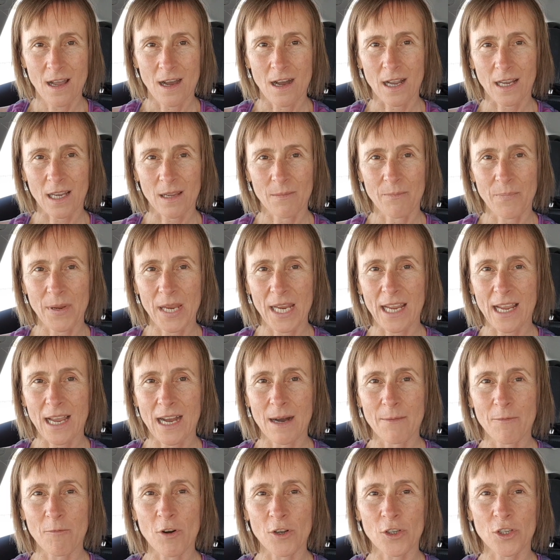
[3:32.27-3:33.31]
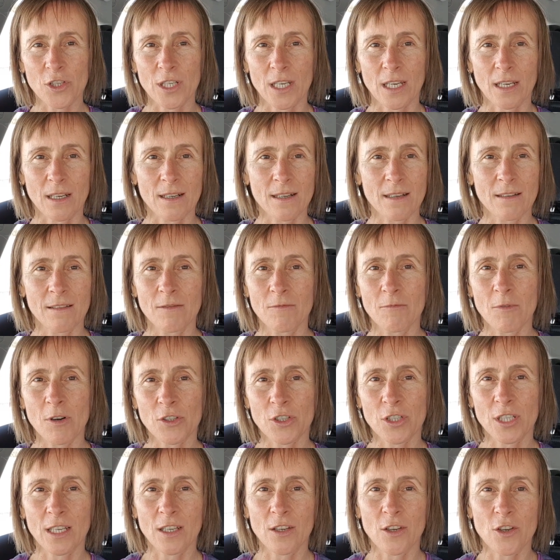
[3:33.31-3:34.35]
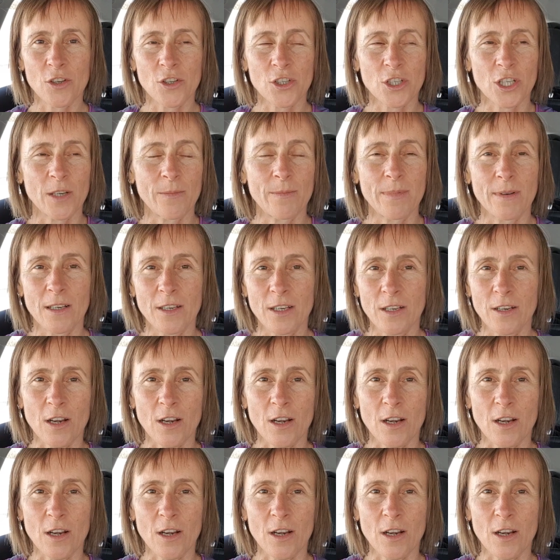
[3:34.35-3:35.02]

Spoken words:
I can pick up watching a YouTube,